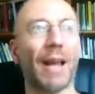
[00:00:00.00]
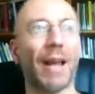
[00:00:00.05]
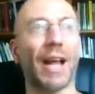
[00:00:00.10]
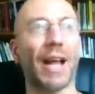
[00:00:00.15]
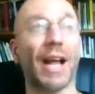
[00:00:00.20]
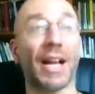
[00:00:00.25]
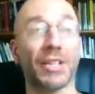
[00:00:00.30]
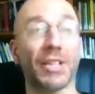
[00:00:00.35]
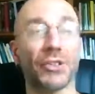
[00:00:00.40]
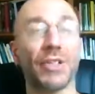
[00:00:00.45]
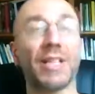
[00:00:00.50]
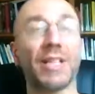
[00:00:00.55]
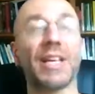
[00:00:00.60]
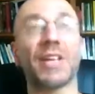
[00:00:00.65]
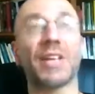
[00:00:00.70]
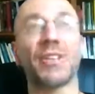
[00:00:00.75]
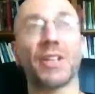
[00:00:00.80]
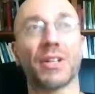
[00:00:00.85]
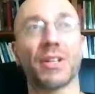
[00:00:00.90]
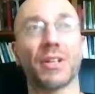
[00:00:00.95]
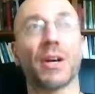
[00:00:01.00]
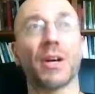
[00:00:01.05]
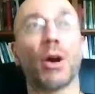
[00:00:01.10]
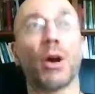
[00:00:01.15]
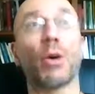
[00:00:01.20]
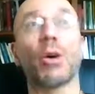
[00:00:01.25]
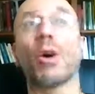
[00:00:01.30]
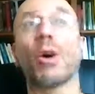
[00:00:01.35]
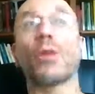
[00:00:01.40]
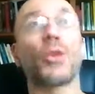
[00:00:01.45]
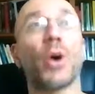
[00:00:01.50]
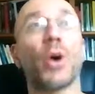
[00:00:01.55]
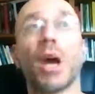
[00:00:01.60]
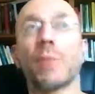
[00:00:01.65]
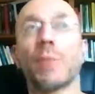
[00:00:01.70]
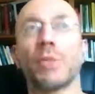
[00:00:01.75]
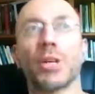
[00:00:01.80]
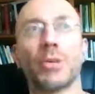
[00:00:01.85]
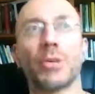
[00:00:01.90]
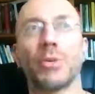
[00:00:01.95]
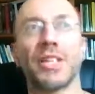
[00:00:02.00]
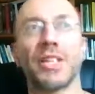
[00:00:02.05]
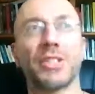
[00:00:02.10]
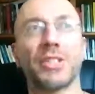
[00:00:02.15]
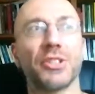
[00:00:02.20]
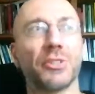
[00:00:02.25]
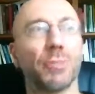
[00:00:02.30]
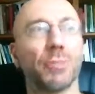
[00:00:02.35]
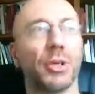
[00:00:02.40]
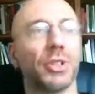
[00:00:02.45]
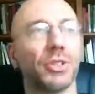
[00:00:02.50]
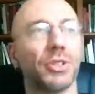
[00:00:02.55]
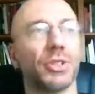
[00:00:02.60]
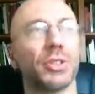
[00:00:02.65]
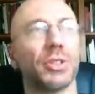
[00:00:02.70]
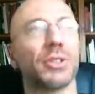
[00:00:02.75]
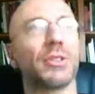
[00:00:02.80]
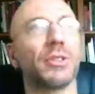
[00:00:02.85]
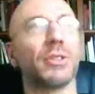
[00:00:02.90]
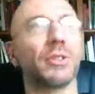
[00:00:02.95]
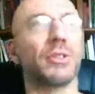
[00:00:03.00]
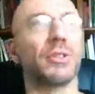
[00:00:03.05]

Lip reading: actually, although I'm not a religious person,